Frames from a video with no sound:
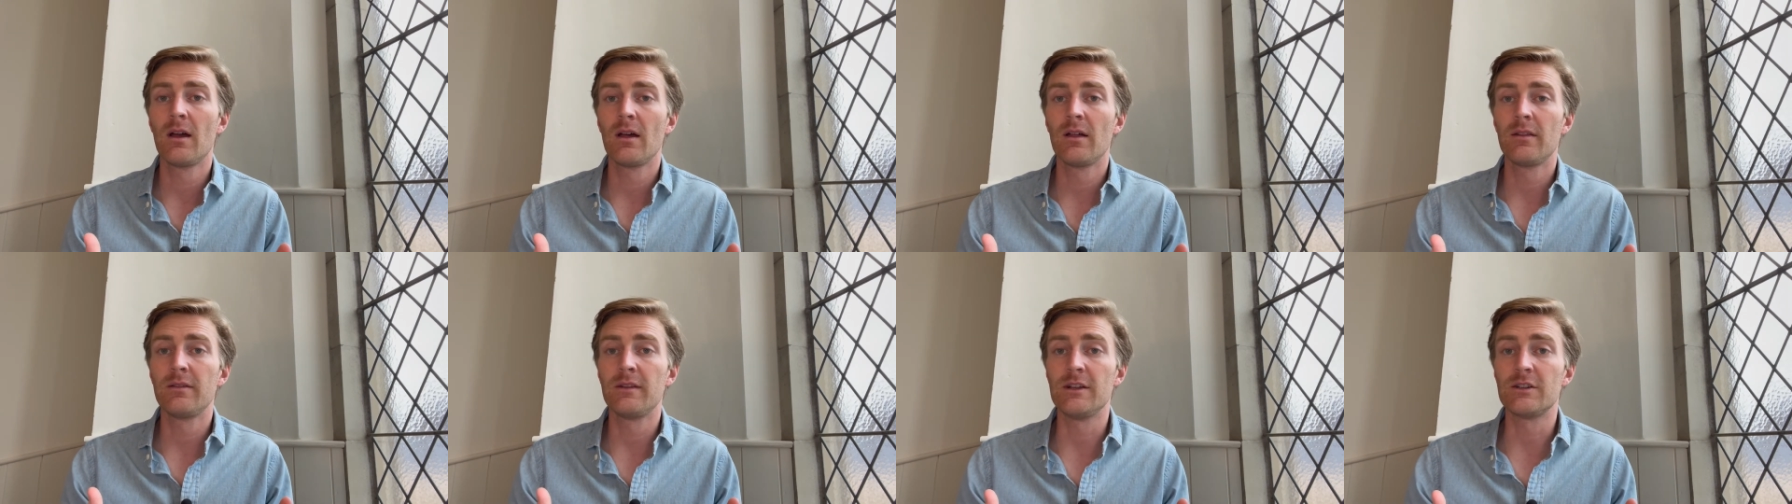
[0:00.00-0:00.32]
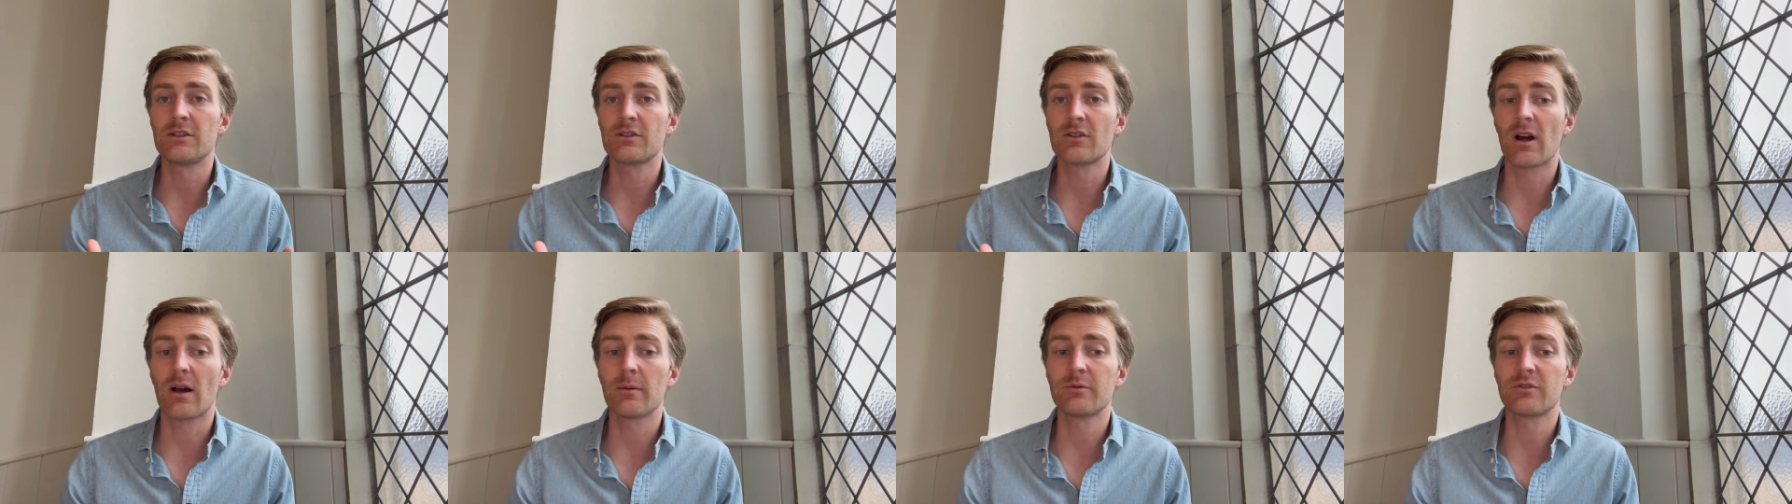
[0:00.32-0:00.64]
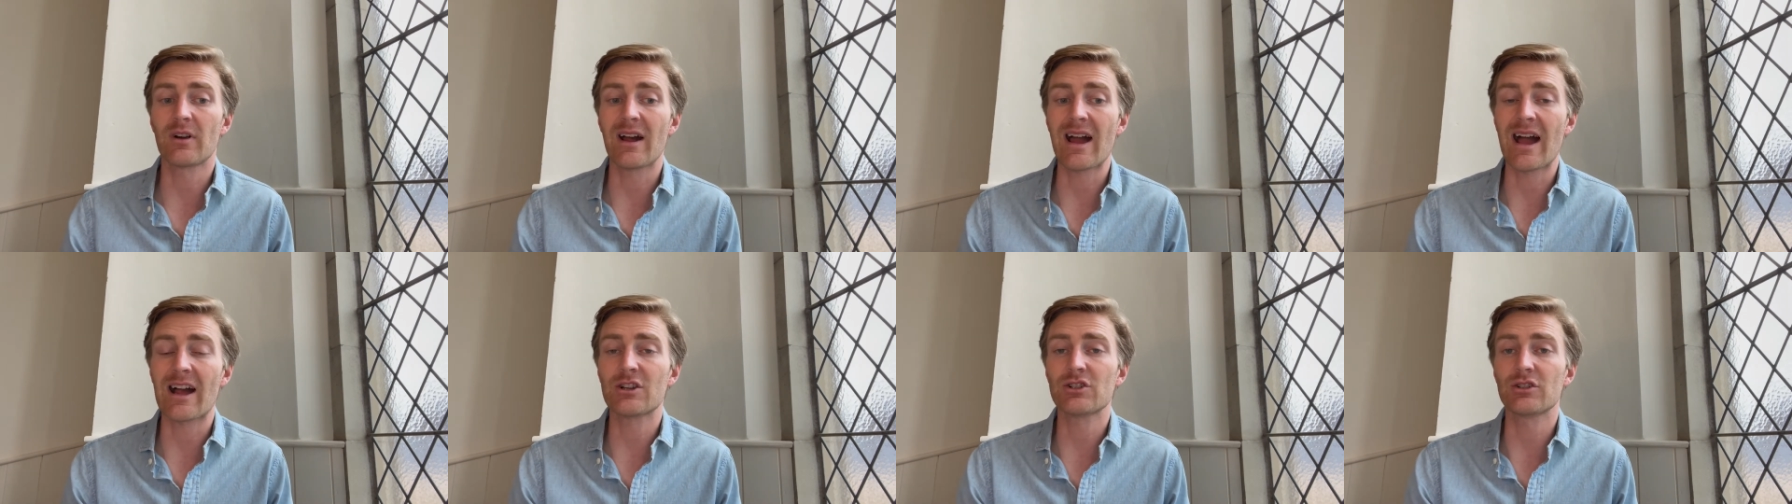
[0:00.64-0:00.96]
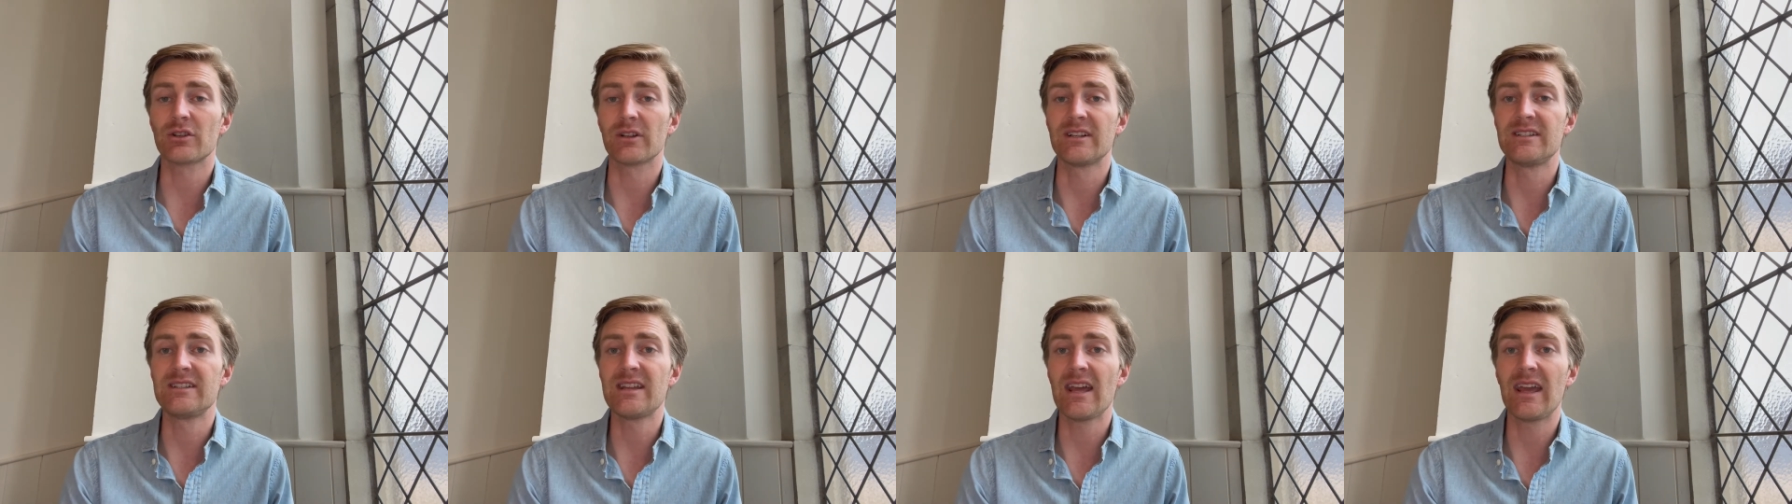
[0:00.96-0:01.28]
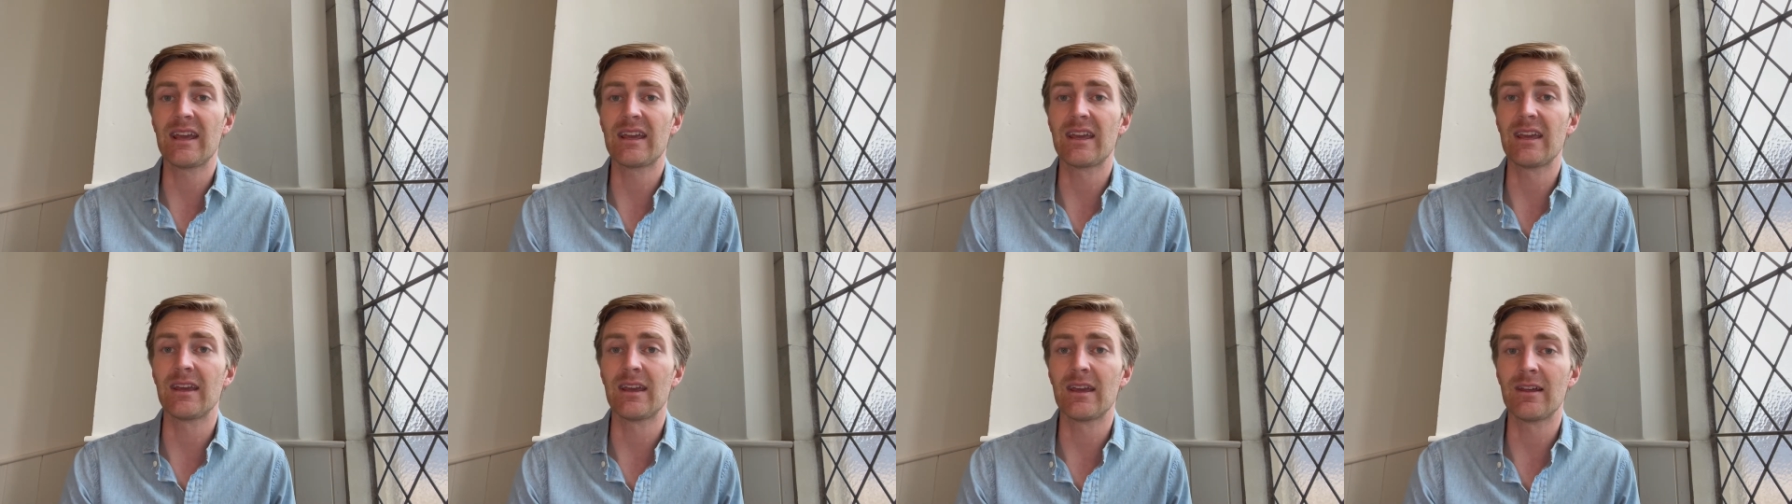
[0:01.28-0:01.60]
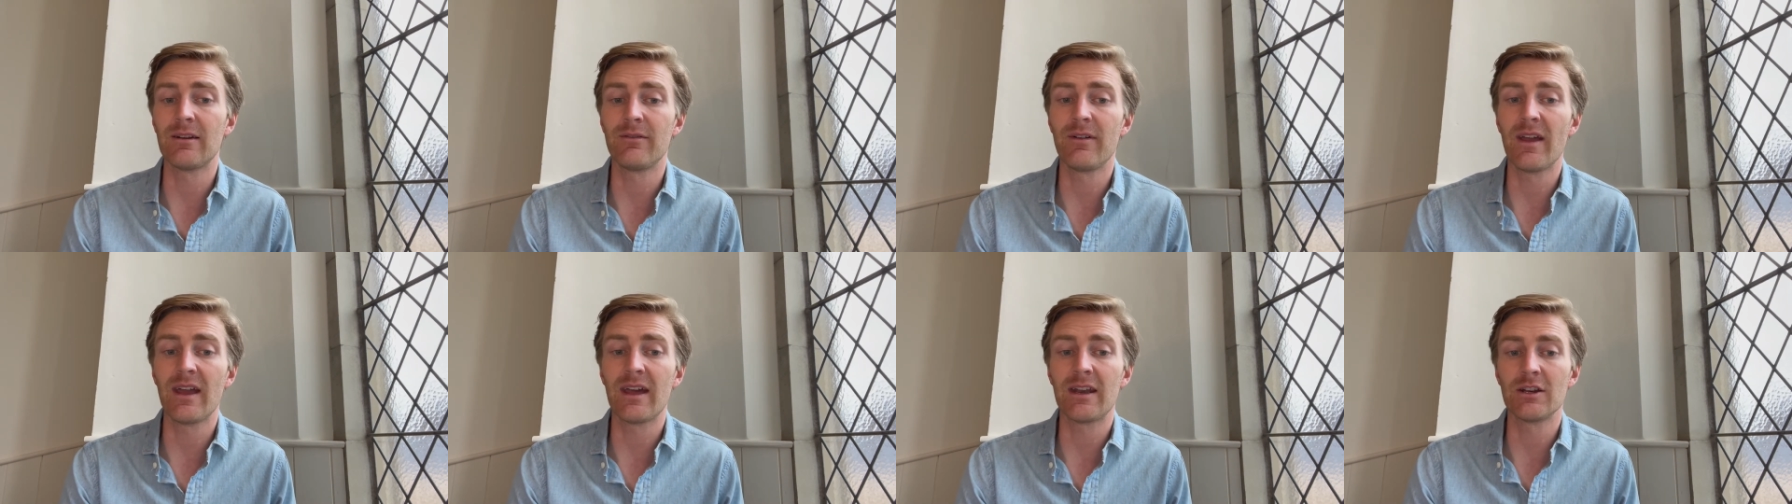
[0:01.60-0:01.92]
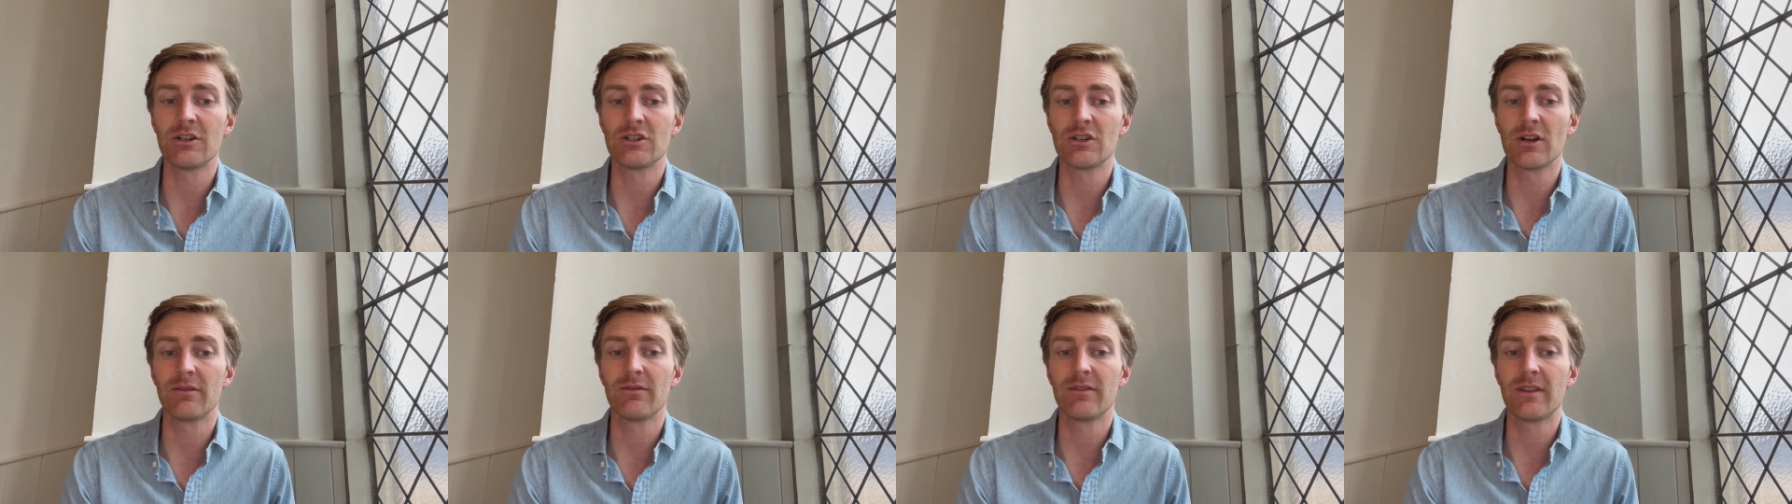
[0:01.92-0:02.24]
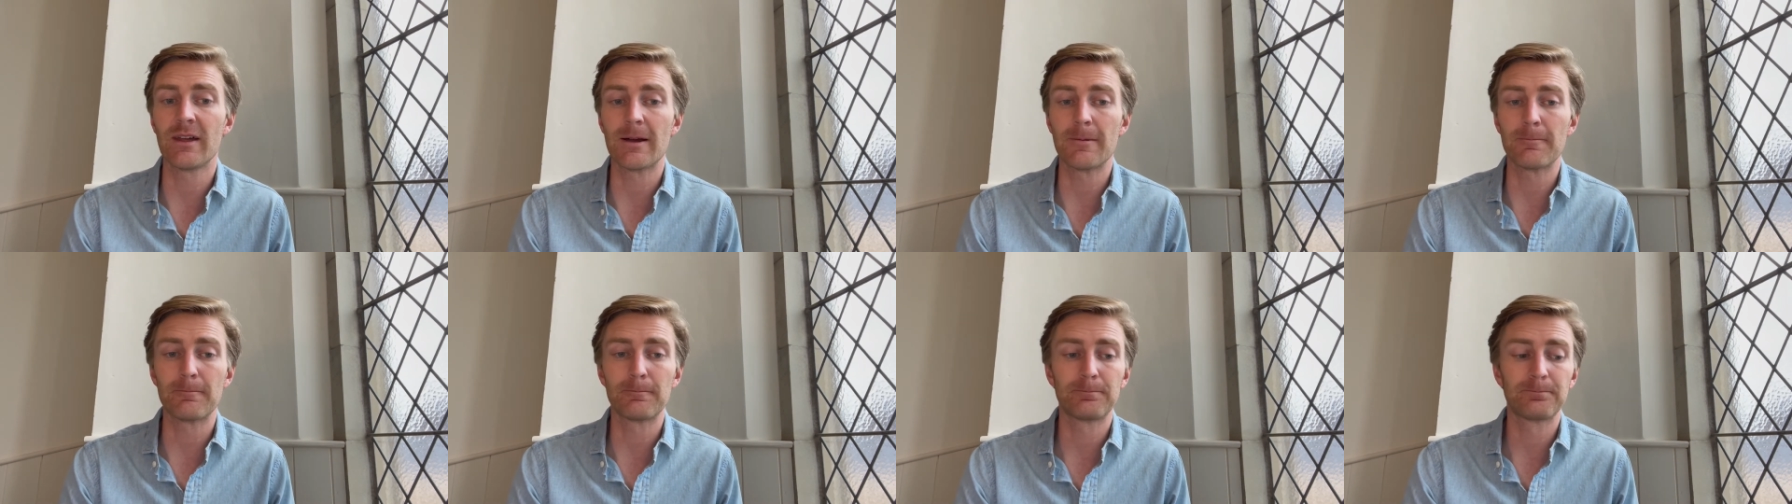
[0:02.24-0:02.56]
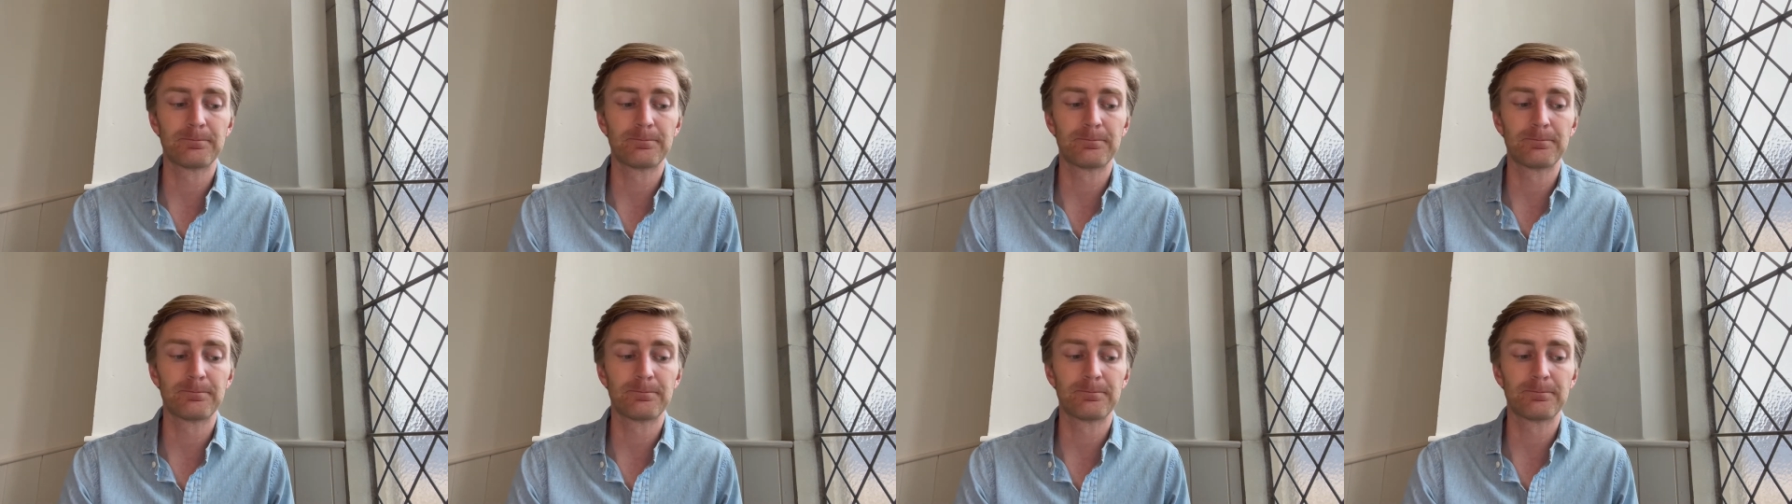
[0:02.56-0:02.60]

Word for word: these scribes are actually taking advantage of them.